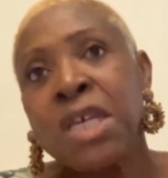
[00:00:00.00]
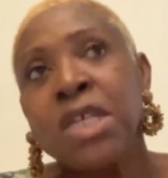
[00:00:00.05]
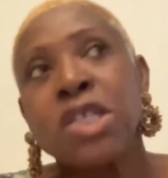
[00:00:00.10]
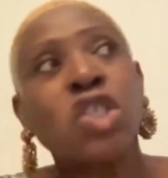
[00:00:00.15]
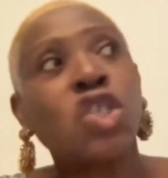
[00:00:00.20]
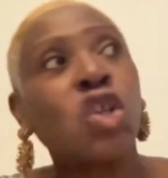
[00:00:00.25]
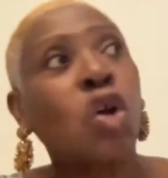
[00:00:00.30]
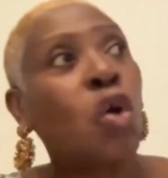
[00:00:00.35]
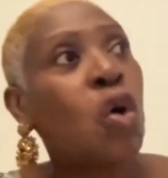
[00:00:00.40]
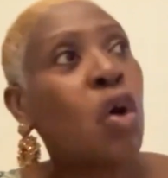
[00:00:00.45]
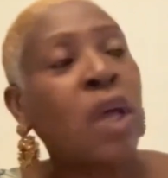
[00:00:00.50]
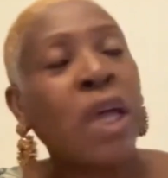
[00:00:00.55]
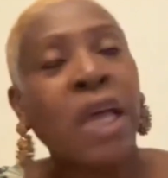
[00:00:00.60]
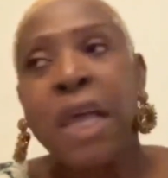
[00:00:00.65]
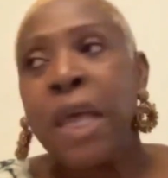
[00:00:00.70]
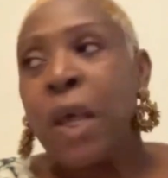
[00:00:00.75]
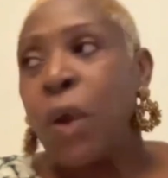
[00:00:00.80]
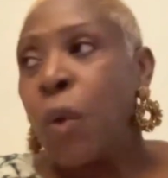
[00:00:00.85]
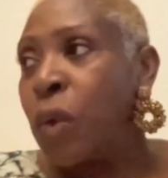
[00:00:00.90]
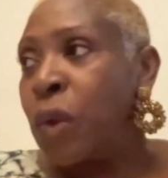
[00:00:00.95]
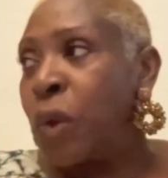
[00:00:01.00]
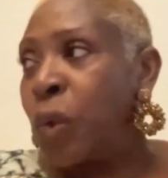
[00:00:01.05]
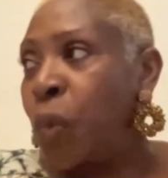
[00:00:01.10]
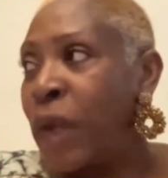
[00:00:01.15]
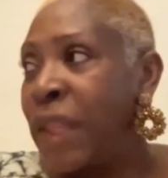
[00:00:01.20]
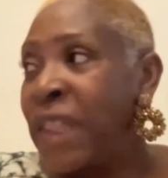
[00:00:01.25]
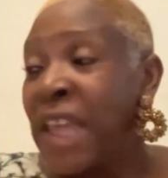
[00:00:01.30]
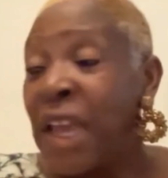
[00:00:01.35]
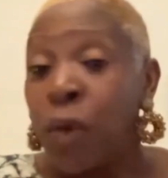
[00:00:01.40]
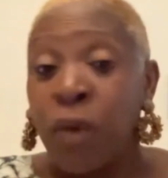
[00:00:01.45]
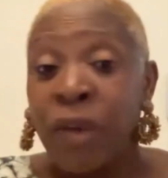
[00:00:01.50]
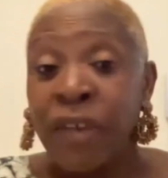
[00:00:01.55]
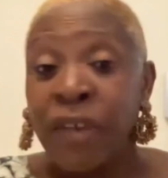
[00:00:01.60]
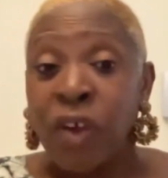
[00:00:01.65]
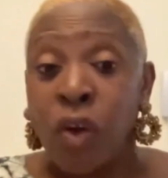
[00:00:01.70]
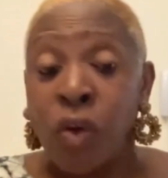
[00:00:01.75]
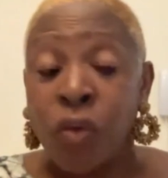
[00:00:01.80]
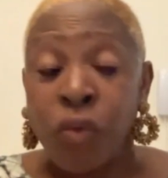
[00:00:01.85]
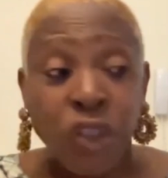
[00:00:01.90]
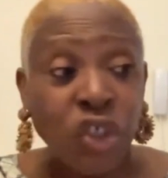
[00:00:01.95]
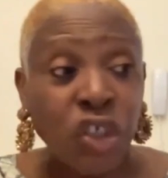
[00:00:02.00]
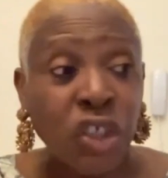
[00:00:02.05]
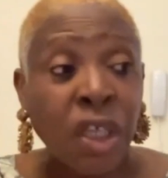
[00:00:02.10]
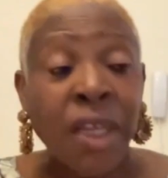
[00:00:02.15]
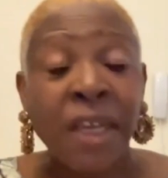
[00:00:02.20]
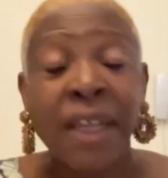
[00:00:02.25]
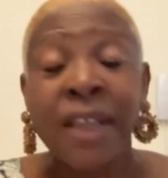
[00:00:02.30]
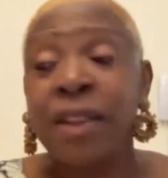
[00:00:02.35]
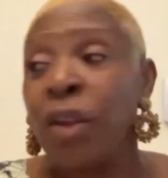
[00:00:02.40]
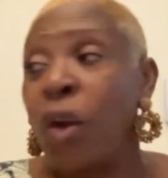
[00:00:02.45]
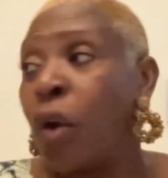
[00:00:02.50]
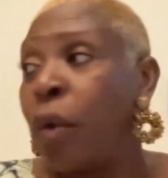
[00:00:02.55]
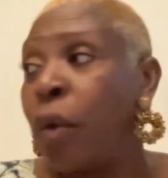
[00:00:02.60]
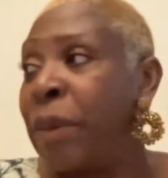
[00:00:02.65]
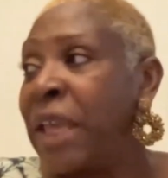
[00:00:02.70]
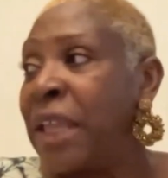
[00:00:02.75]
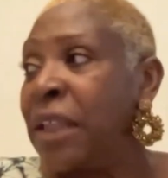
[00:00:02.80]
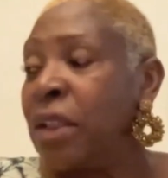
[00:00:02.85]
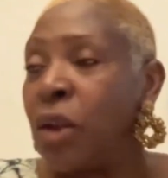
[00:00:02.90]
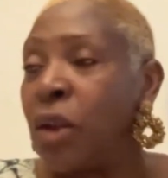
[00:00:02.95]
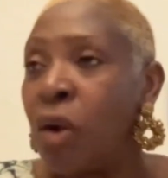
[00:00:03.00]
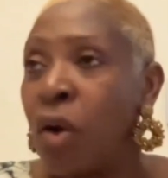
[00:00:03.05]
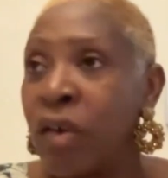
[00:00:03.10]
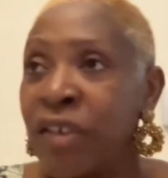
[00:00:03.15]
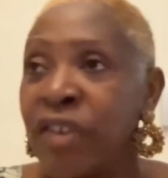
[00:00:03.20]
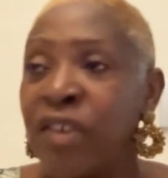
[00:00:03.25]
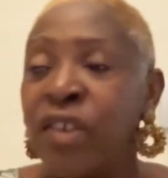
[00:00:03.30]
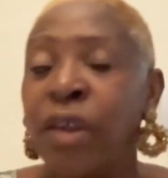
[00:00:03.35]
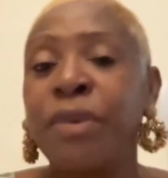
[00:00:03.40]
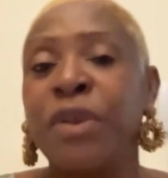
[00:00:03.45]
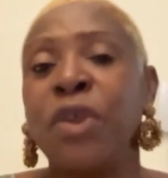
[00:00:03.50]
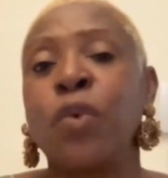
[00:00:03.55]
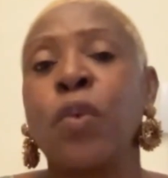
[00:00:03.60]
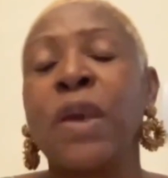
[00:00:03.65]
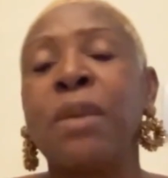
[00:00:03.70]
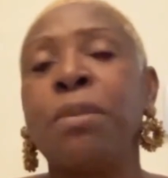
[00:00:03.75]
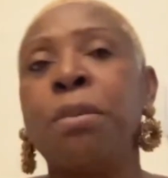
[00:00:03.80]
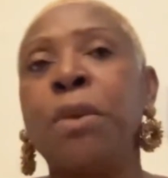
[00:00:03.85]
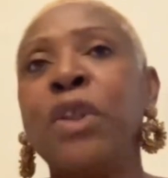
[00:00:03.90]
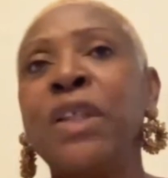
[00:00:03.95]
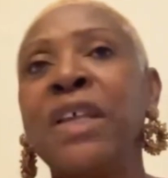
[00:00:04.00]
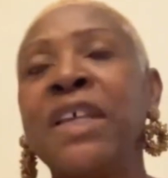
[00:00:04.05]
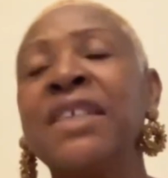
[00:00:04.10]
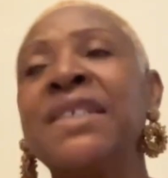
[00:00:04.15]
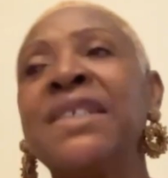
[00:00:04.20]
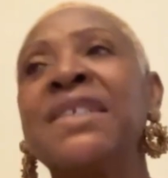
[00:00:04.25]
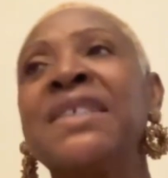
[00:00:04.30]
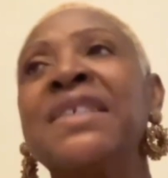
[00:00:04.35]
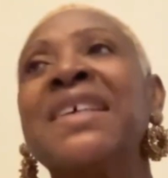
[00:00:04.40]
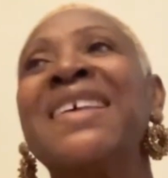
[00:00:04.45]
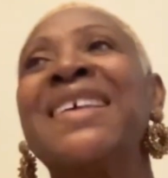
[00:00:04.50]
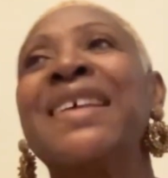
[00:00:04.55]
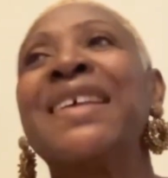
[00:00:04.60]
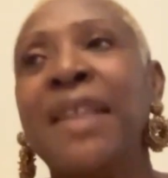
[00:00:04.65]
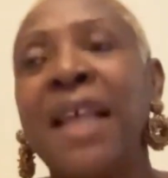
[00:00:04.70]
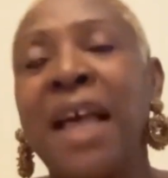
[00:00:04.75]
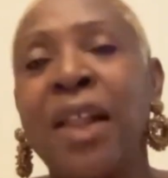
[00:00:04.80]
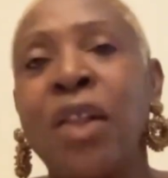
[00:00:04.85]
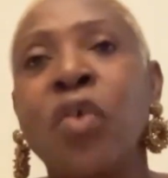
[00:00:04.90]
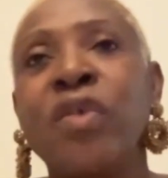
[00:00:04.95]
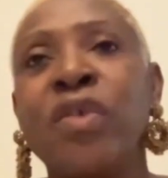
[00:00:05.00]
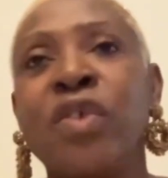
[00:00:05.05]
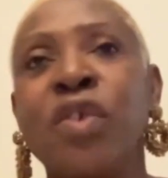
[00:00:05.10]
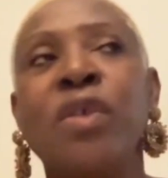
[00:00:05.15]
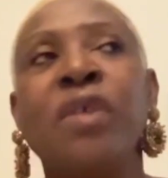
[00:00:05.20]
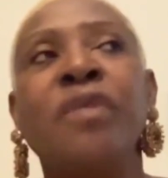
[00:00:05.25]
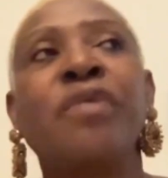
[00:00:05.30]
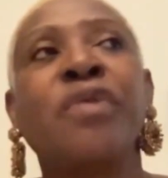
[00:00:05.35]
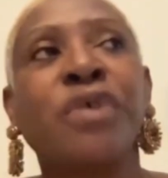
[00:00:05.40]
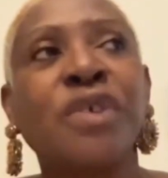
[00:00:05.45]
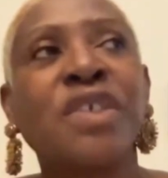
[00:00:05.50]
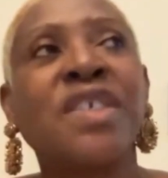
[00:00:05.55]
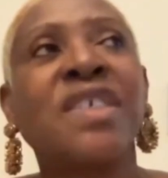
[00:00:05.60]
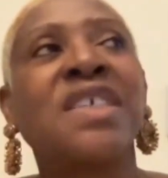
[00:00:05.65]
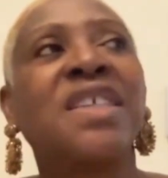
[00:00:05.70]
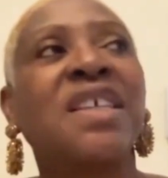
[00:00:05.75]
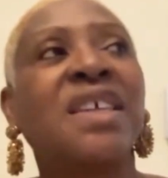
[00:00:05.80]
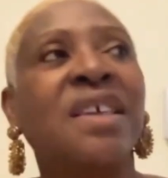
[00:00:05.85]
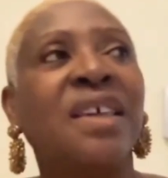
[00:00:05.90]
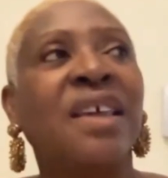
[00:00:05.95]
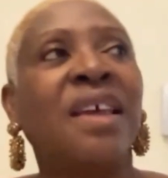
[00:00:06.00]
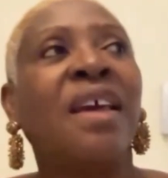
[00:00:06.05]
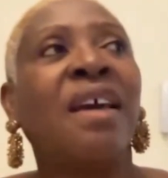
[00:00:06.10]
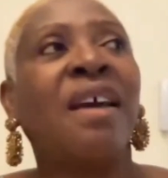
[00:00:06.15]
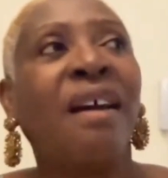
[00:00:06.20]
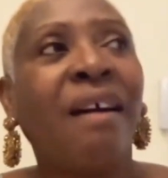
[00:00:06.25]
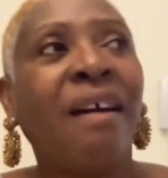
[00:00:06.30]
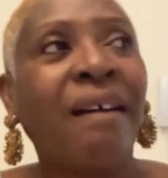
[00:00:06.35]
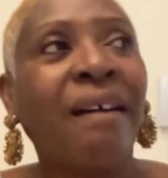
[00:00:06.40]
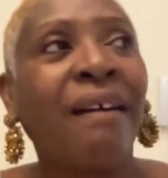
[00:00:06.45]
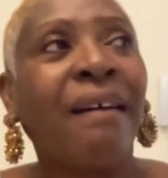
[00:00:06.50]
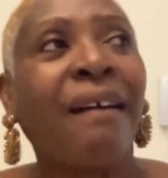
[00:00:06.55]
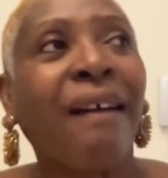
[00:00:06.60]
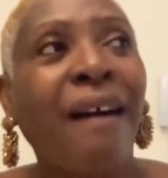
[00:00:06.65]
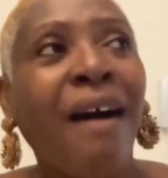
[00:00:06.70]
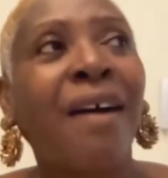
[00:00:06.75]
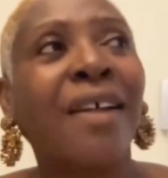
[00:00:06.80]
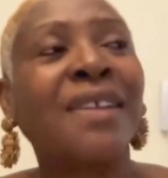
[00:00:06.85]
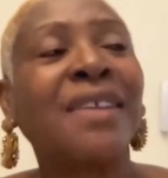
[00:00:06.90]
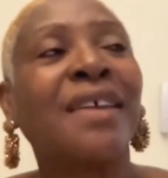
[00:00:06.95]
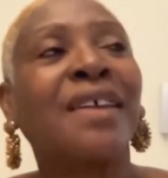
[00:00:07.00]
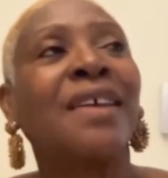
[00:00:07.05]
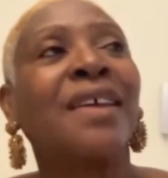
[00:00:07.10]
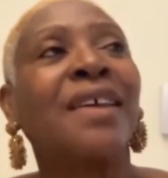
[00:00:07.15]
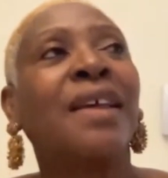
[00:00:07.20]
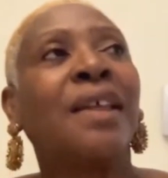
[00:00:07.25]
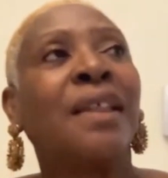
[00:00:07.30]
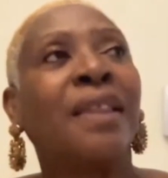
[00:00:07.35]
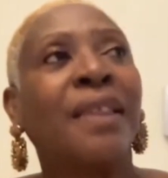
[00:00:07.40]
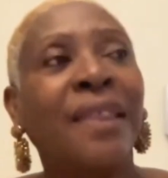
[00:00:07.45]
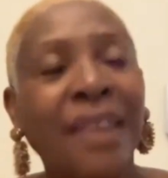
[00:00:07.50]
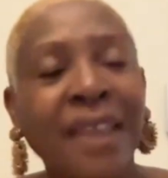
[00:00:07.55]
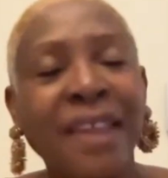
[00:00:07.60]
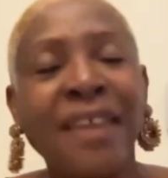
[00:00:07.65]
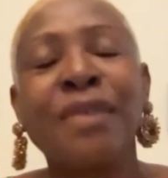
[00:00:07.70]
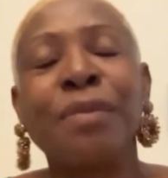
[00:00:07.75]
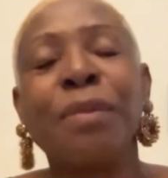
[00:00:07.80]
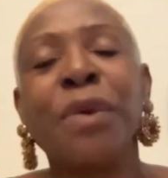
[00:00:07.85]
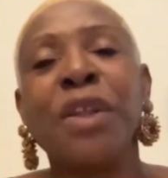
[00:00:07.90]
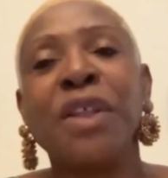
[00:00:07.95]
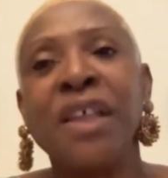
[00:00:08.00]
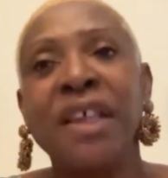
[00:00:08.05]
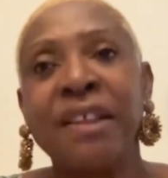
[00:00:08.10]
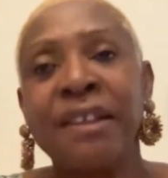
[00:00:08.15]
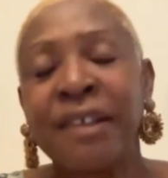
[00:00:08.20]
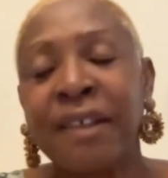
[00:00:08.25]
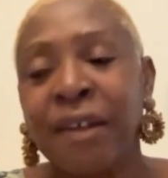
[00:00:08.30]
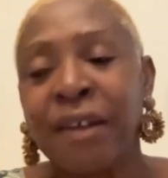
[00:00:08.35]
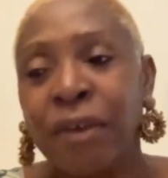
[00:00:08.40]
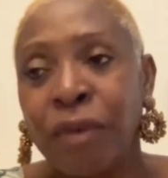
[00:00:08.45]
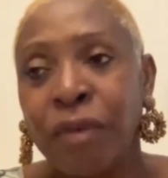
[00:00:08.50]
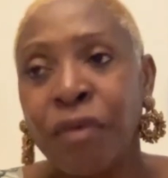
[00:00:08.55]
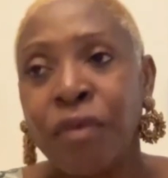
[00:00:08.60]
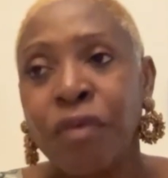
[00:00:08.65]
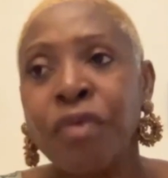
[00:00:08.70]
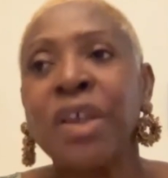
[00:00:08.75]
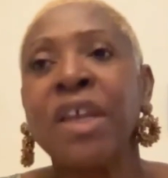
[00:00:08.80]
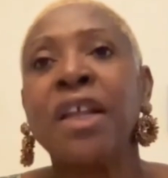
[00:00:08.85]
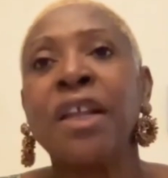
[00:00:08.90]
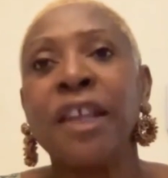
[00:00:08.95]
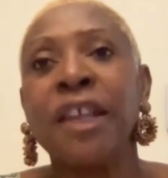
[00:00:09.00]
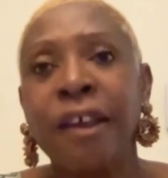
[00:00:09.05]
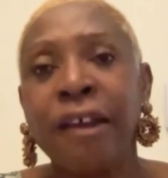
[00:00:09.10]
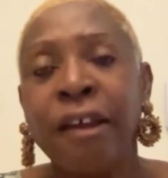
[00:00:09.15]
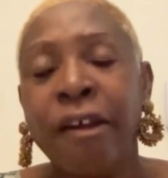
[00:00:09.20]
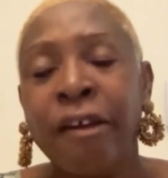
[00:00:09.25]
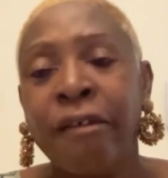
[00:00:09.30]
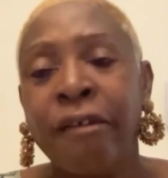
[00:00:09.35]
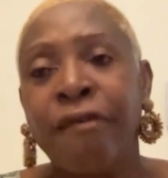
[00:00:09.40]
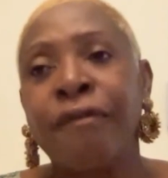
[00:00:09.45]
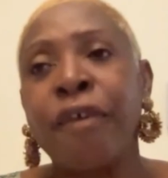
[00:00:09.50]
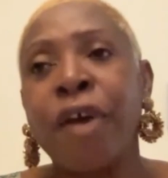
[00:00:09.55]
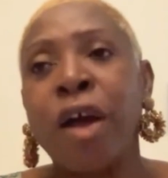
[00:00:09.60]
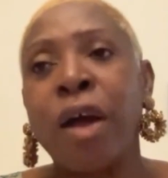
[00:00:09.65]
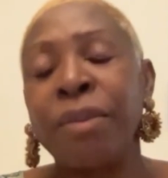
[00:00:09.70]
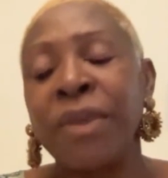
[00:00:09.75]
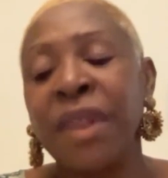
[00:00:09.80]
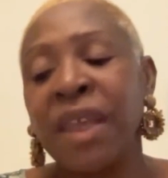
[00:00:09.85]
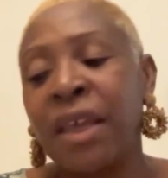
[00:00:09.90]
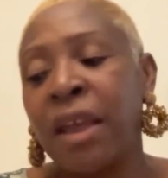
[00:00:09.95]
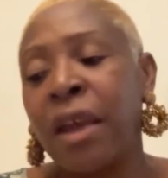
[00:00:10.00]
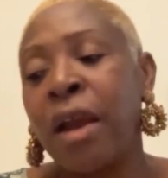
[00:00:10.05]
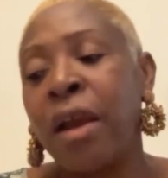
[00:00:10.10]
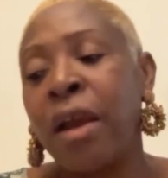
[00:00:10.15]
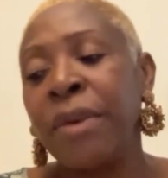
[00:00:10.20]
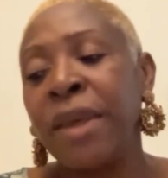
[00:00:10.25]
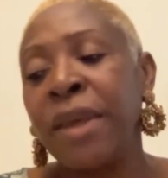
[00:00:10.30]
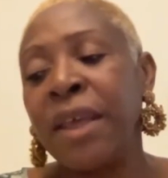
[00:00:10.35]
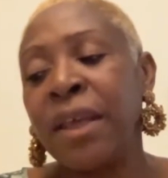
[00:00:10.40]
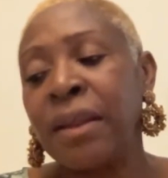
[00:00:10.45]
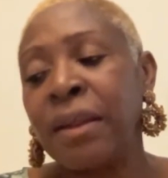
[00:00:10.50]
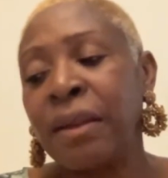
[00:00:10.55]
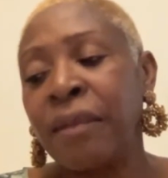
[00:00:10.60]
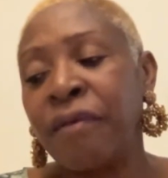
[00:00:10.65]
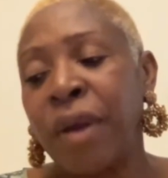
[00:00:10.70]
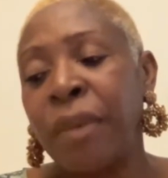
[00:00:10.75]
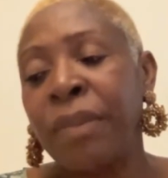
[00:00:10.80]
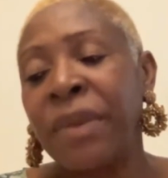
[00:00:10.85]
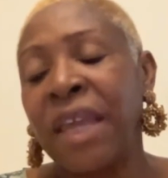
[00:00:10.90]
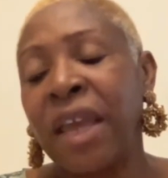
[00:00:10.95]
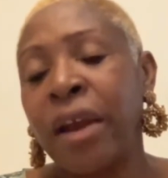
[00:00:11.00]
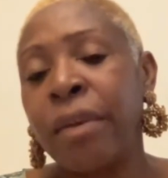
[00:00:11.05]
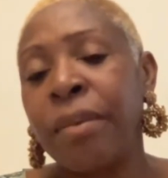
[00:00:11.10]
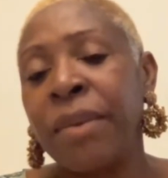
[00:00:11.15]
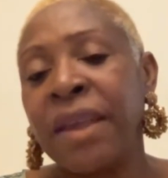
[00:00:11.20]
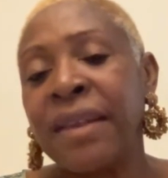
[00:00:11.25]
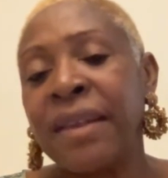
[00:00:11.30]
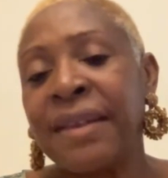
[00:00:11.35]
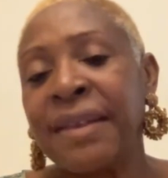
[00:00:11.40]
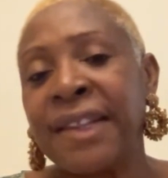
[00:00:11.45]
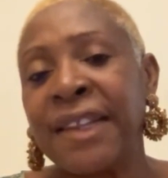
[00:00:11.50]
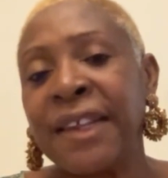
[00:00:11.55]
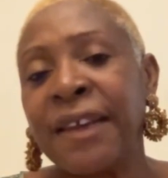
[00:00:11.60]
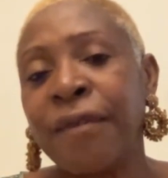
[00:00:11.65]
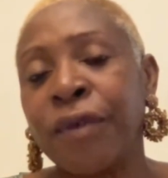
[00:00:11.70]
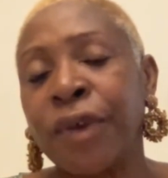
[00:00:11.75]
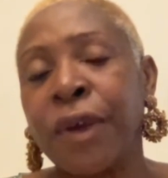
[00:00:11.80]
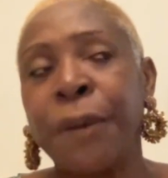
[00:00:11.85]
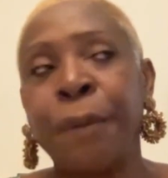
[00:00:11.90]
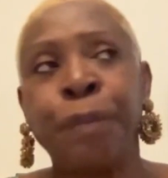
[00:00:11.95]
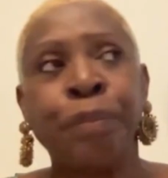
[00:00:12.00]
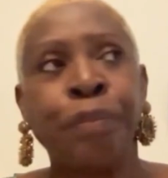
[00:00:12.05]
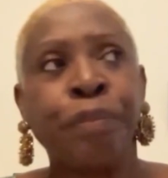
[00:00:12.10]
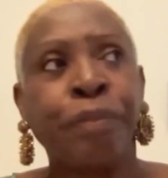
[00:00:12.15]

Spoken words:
So whether it was original endowment or subsequent monies, Dalhousie University got these monies really from the Caribbean, from Caribbean slavery.